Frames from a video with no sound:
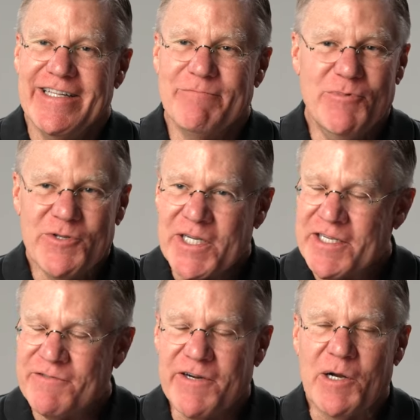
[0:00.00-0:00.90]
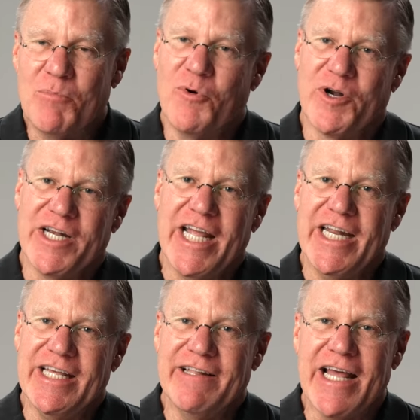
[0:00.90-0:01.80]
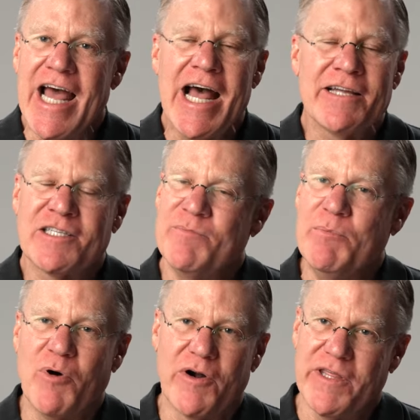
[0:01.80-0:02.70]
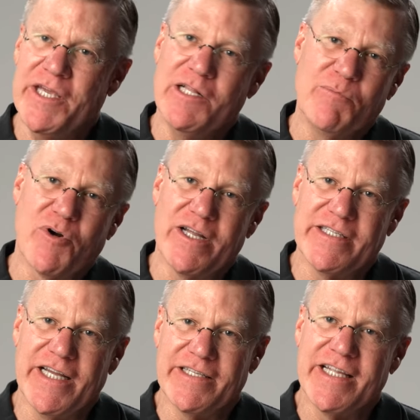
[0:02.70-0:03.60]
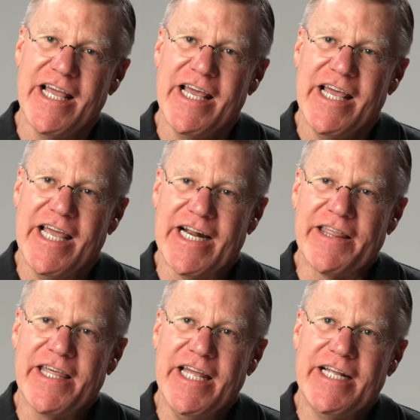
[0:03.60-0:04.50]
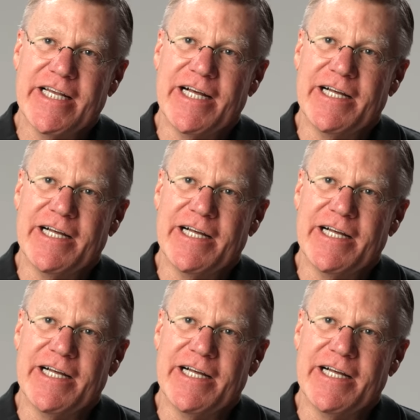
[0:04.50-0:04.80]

music is very important, and it has to be part of the healing process. And I think